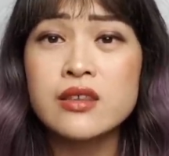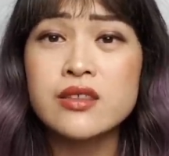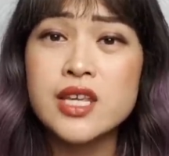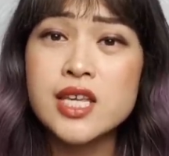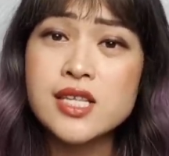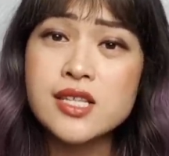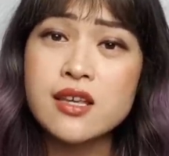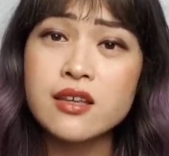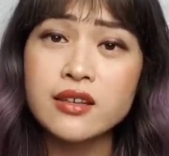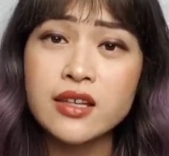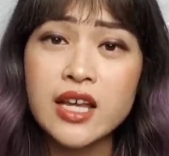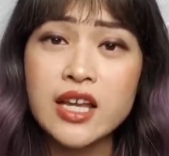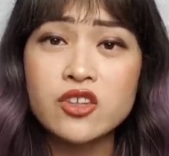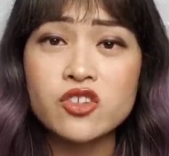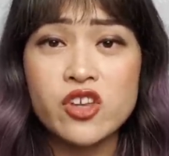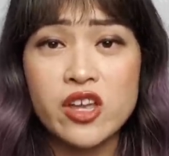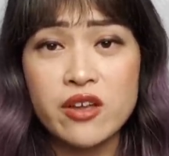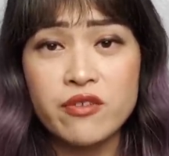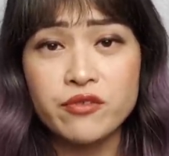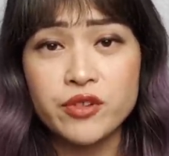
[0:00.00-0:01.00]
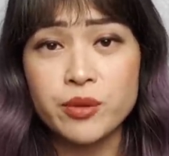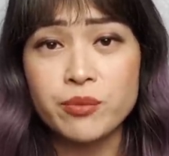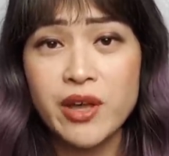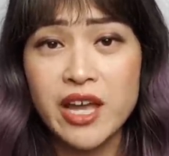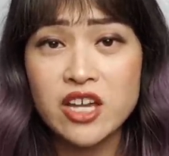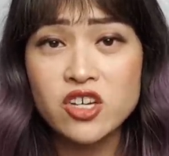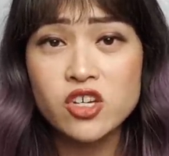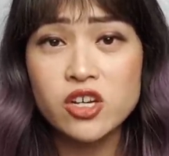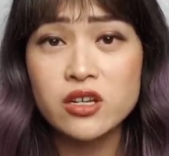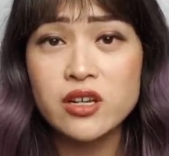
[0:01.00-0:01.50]
this can lead to
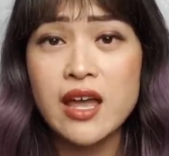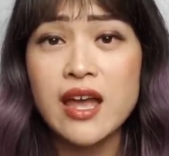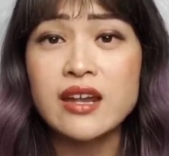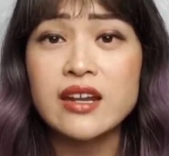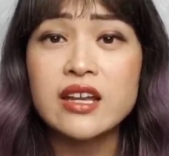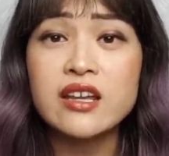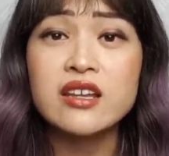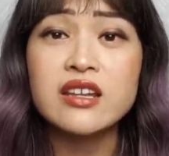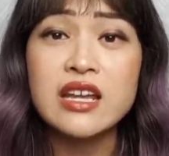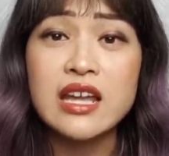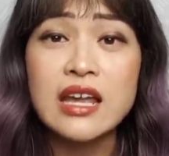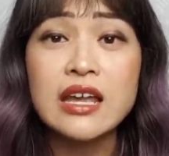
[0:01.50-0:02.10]
inflammation and it can